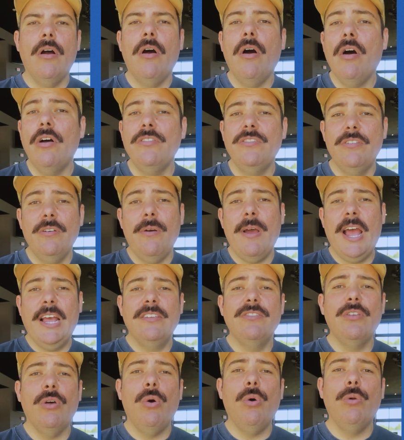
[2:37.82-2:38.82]
Also ask
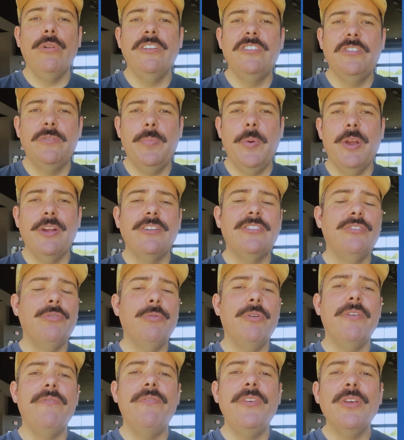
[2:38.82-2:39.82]
the Holy Spirit to
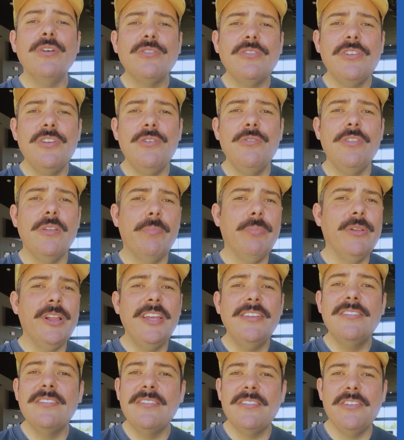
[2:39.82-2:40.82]
reveal to you the
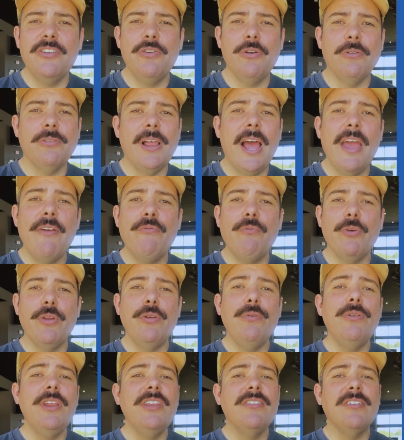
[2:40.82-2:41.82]
places in your life where
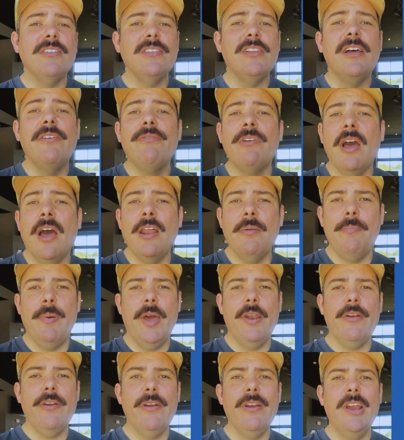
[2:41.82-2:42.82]
you need to love God
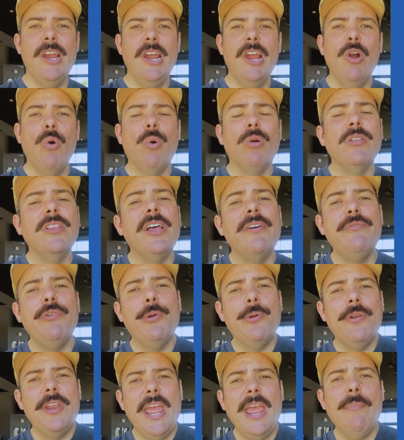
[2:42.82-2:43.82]
better or love your
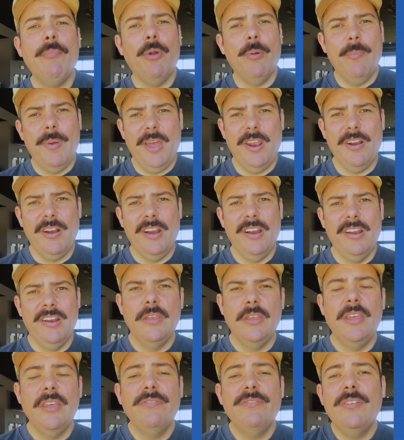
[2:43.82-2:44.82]
neighbor better.
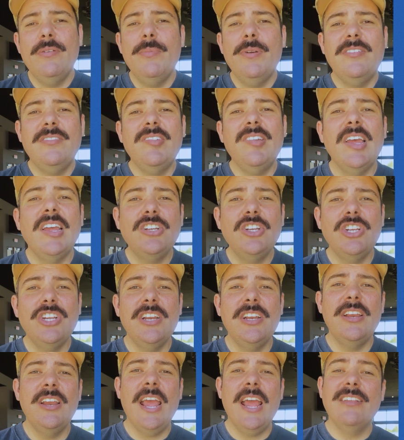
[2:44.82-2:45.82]
Give some
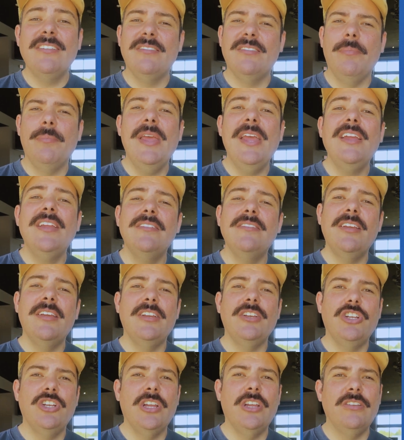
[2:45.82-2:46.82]
attention and some
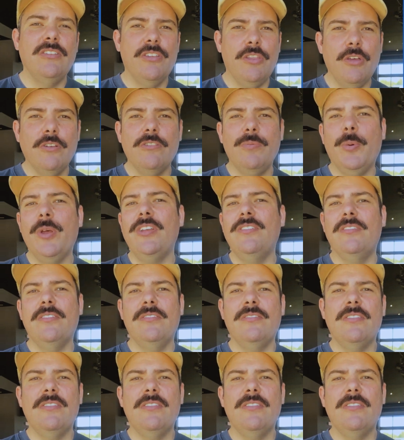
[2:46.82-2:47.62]
intention to those places